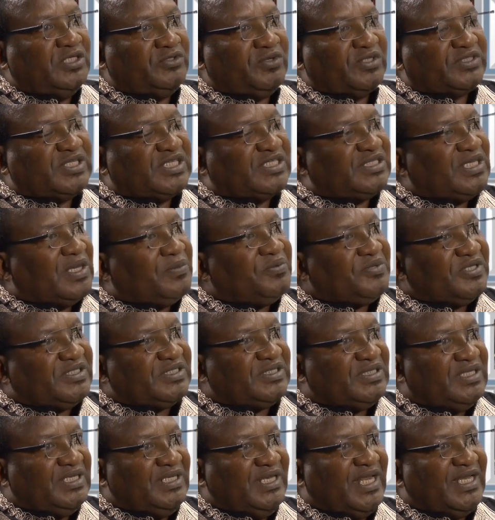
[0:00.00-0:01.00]
It was
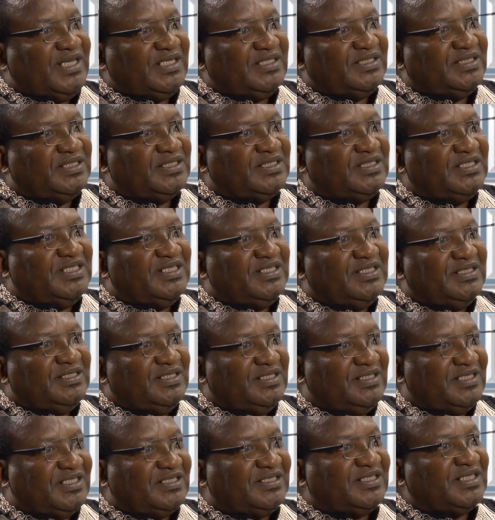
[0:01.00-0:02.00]
established in
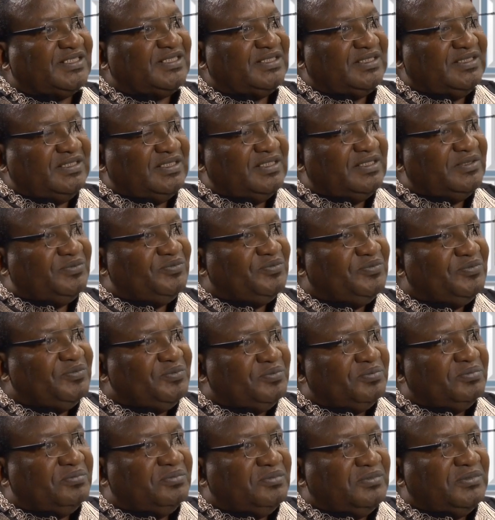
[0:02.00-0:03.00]
1916. It has just
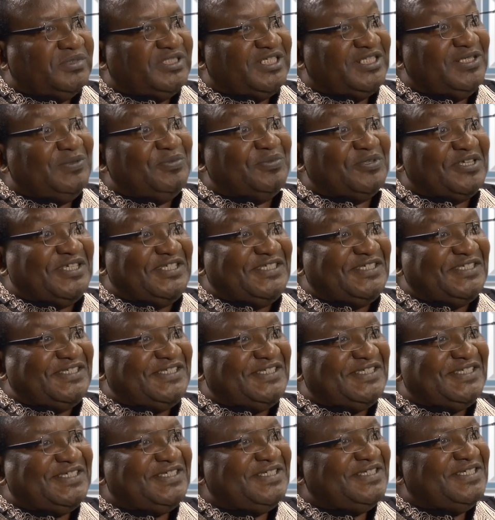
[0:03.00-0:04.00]

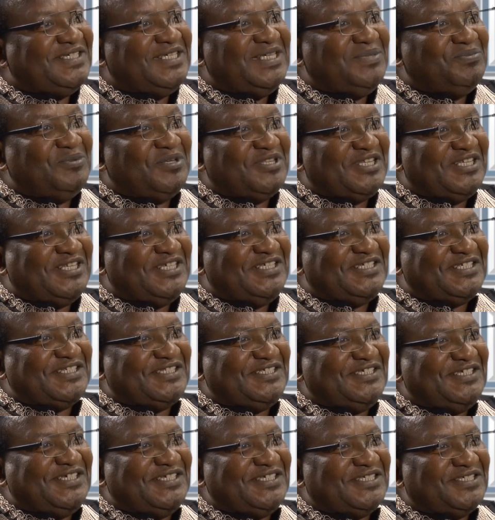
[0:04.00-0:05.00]
celebrated more than
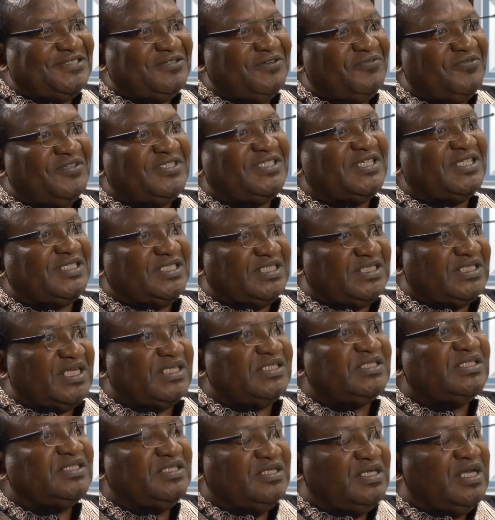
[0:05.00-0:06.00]
100 years of its existence.